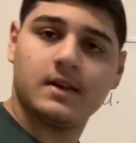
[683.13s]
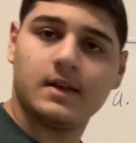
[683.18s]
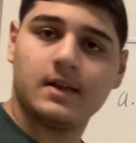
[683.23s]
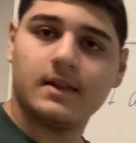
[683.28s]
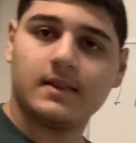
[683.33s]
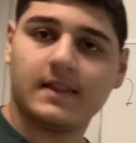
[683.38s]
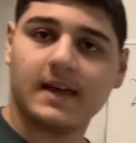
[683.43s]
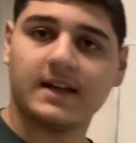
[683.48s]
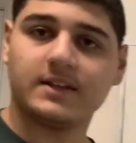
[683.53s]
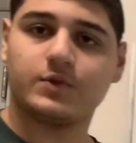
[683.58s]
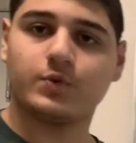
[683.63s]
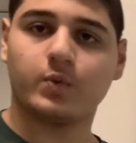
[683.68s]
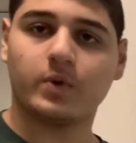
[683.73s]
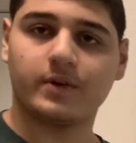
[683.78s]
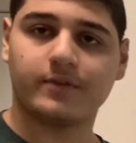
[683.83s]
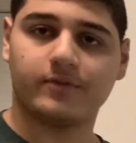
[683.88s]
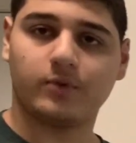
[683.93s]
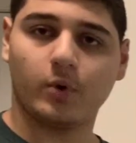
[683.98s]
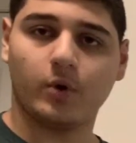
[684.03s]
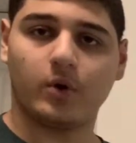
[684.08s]
That's where
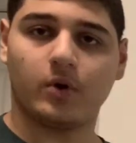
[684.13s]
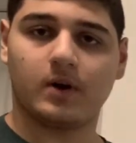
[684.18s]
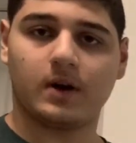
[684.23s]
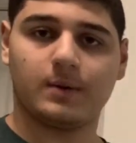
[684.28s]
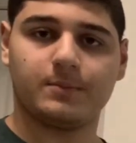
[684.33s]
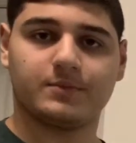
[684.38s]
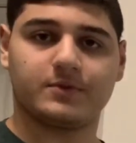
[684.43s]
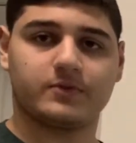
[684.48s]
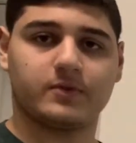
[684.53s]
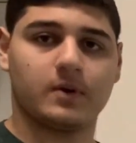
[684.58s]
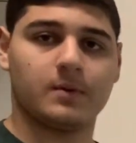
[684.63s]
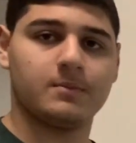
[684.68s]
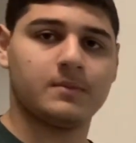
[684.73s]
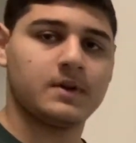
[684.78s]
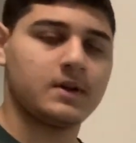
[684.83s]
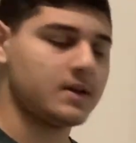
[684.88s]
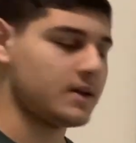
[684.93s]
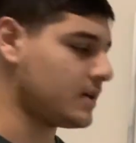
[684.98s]
FOIL comes from.